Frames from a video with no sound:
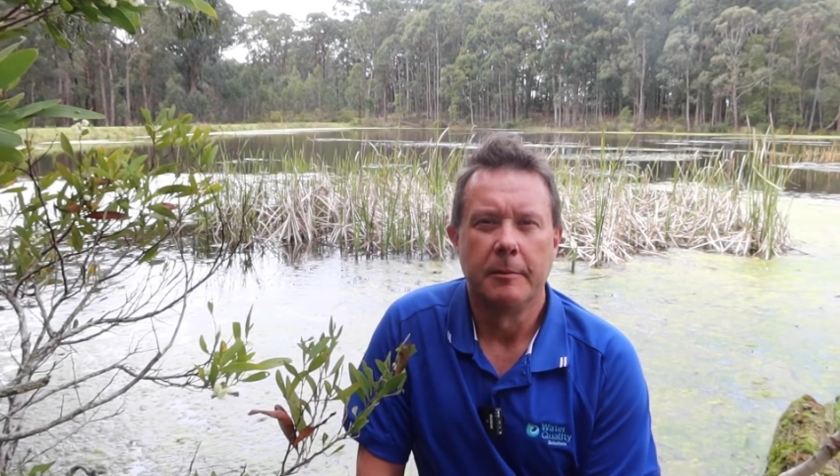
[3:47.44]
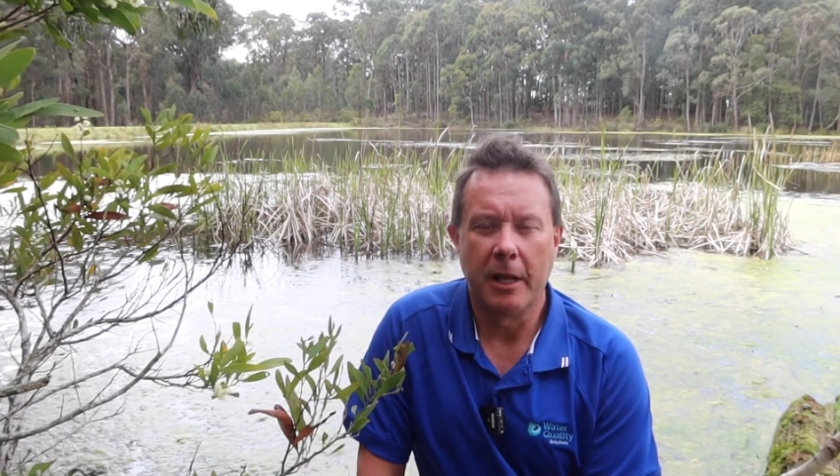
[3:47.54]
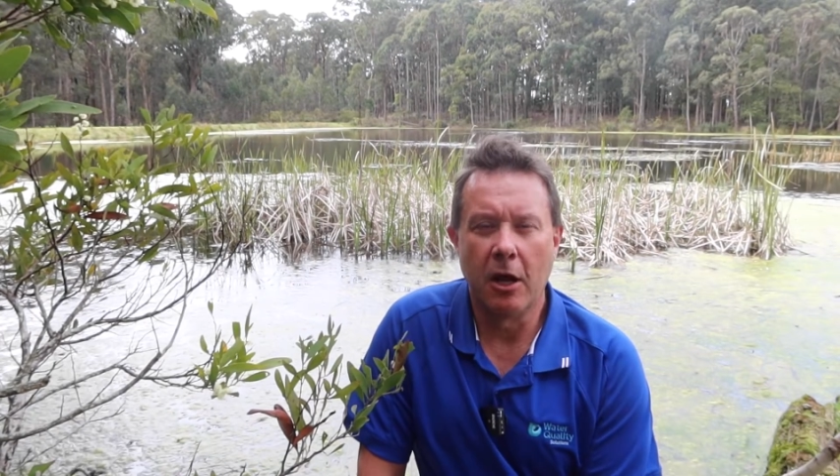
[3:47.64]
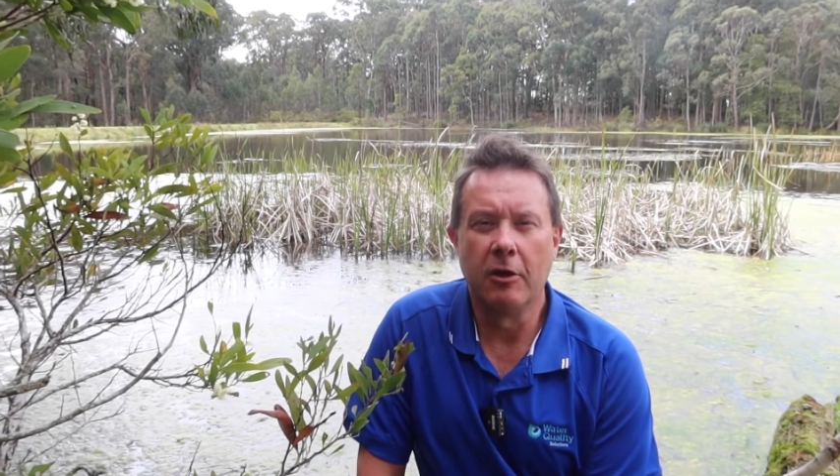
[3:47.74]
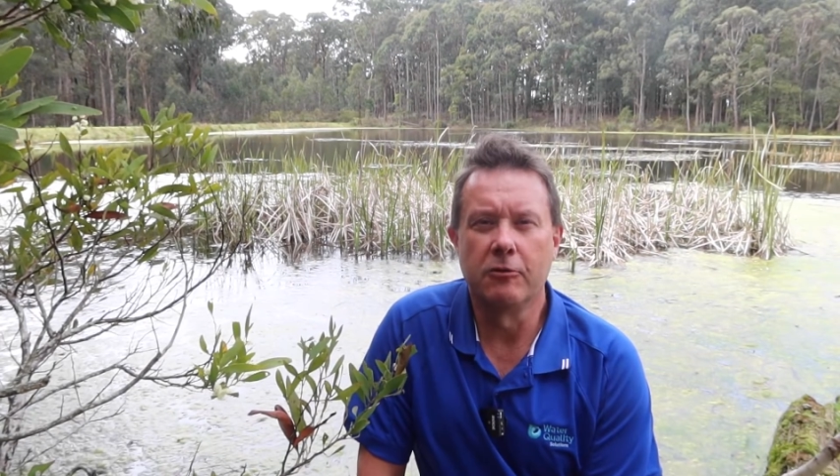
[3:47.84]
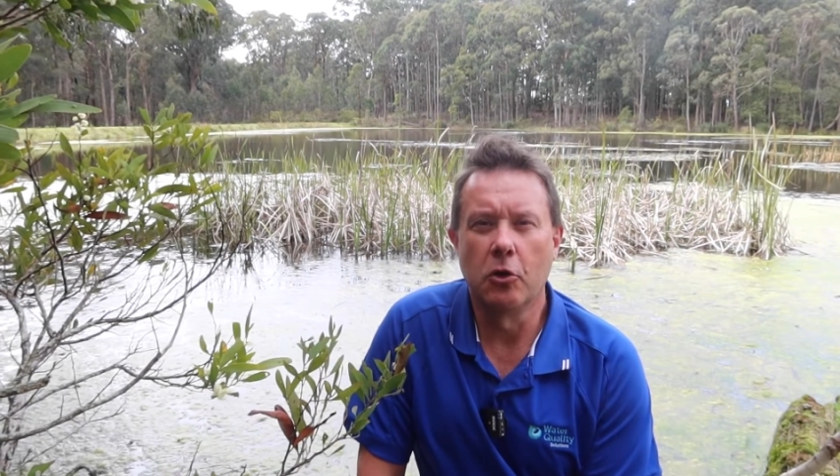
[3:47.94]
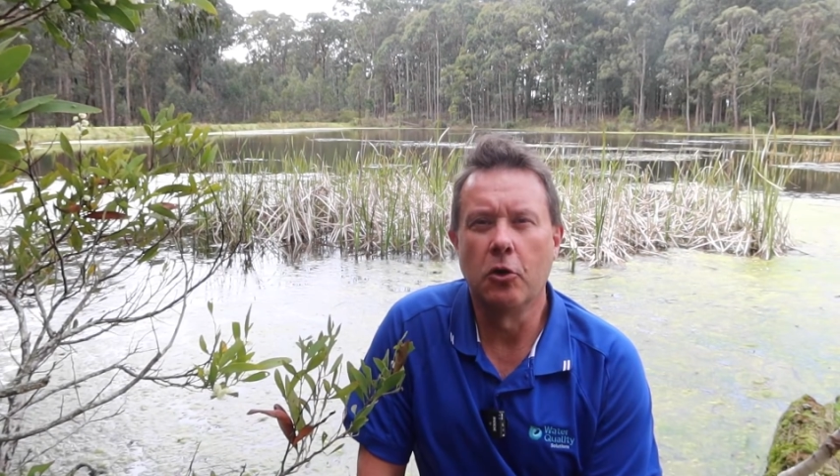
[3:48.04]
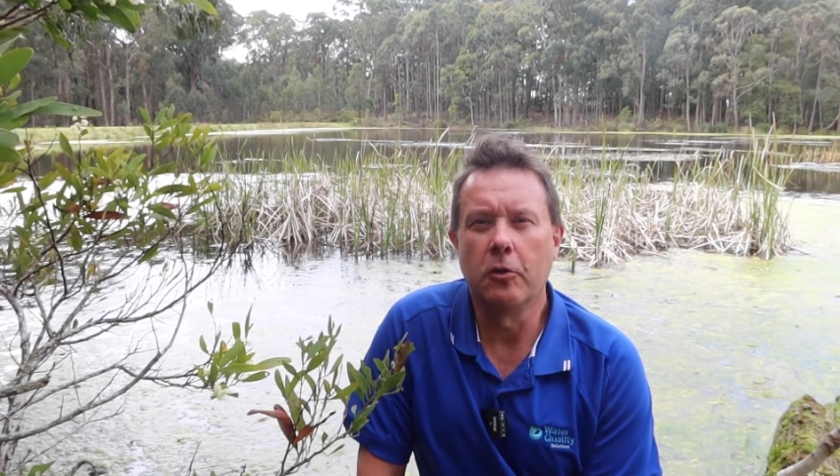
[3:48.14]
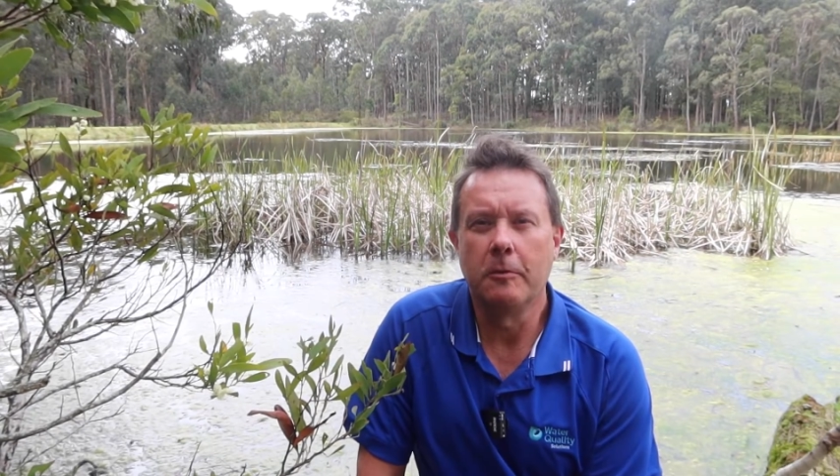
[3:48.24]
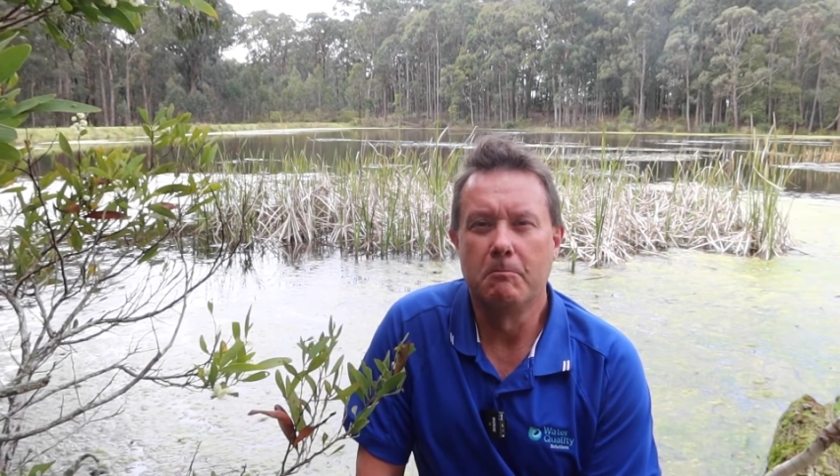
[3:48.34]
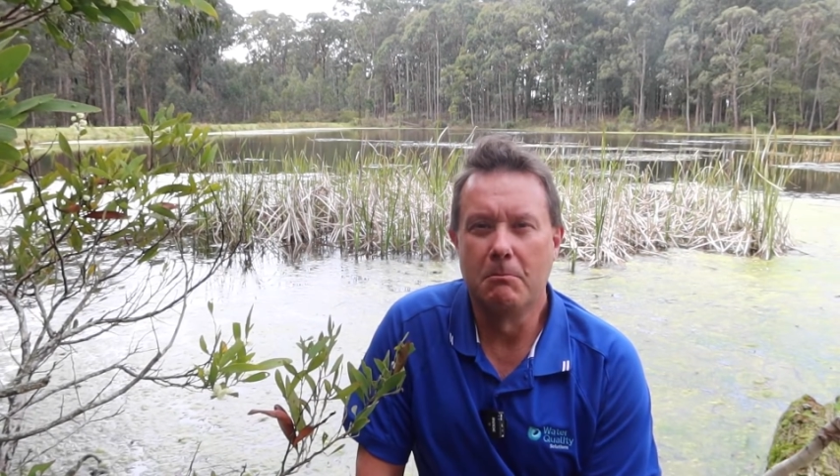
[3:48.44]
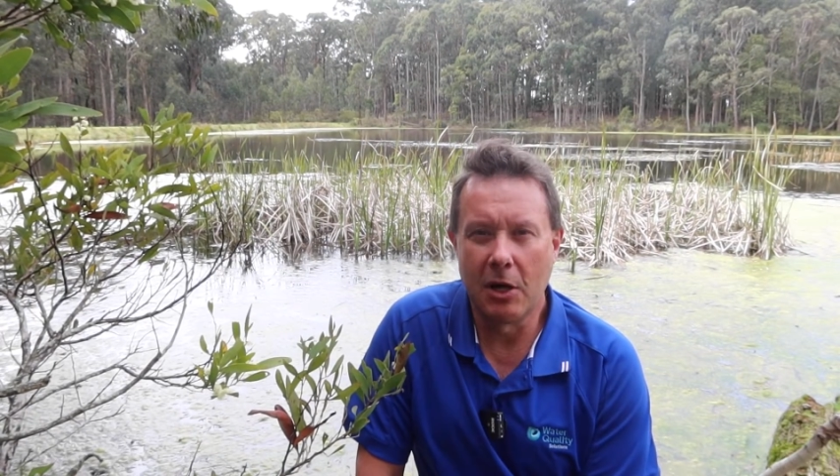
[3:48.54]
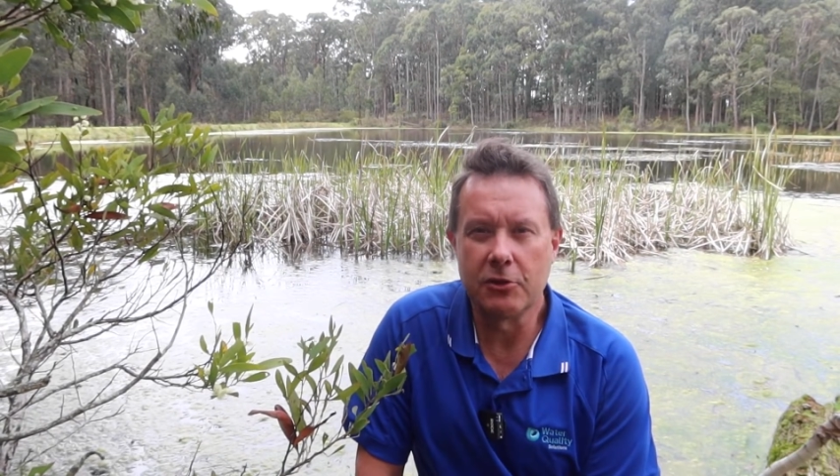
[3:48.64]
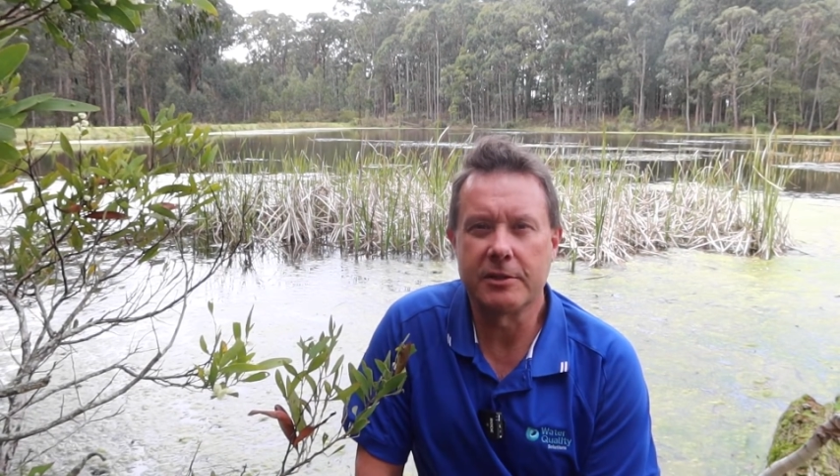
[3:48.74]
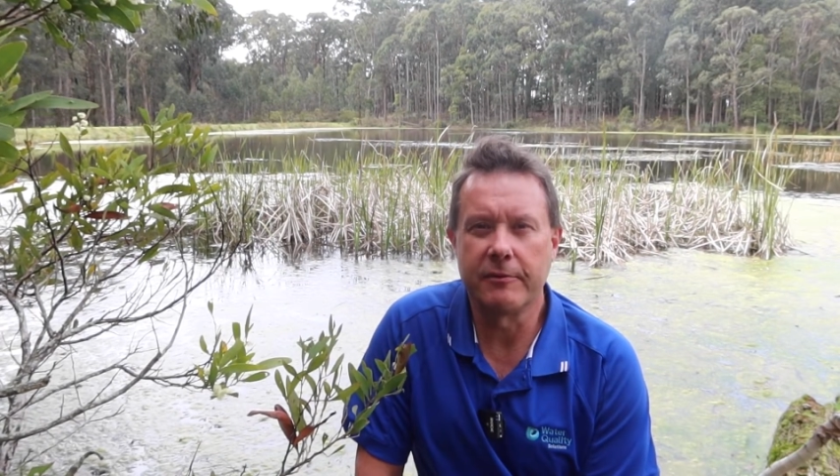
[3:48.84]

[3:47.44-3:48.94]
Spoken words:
But overall, most